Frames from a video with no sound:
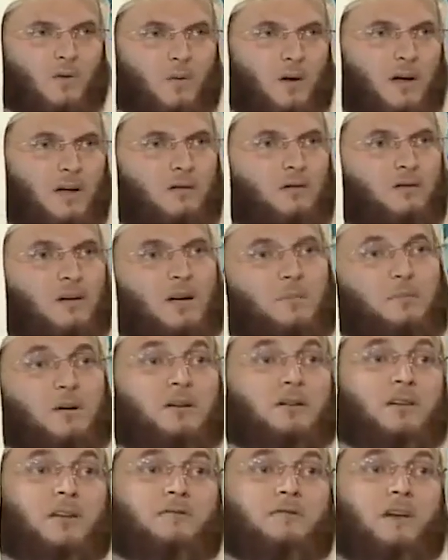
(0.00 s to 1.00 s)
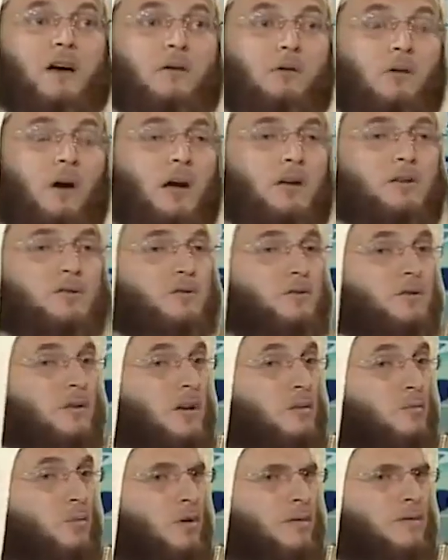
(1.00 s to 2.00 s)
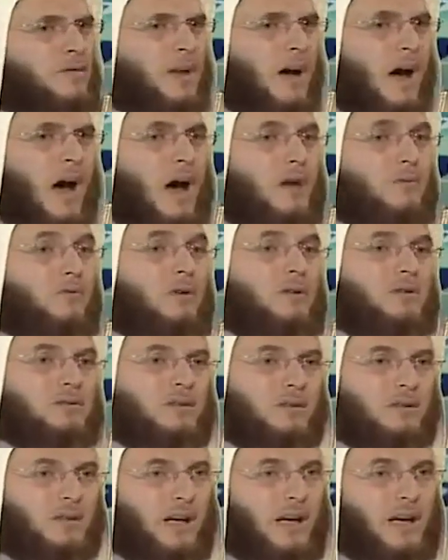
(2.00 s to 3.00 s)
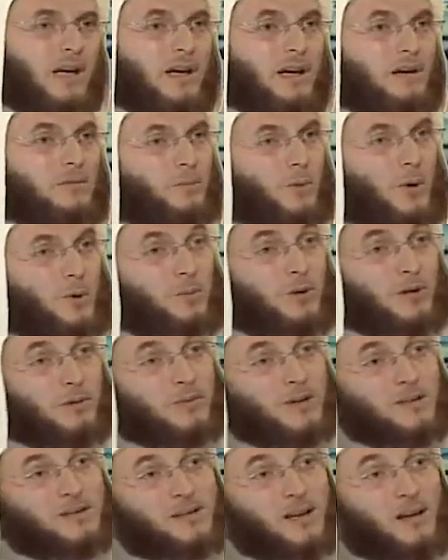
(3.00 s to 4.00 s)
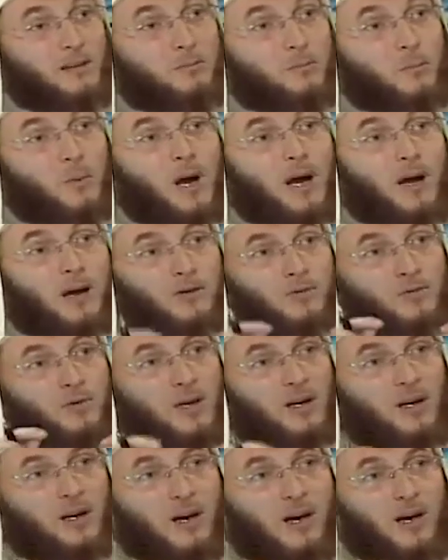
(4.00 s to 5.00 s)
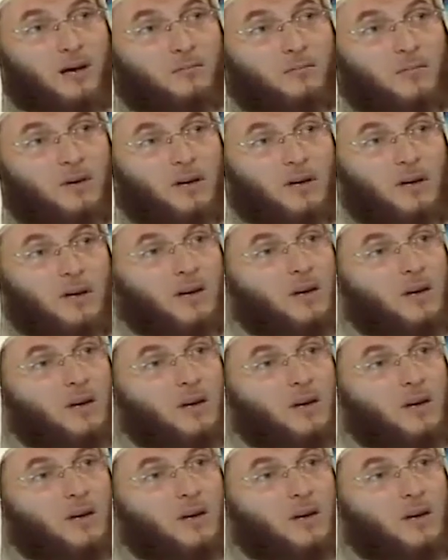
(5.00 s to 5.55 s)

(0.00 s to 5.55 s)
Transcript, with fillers: Well, what about if I want to remove the unwanted hair and prepare myself prior to Ihram?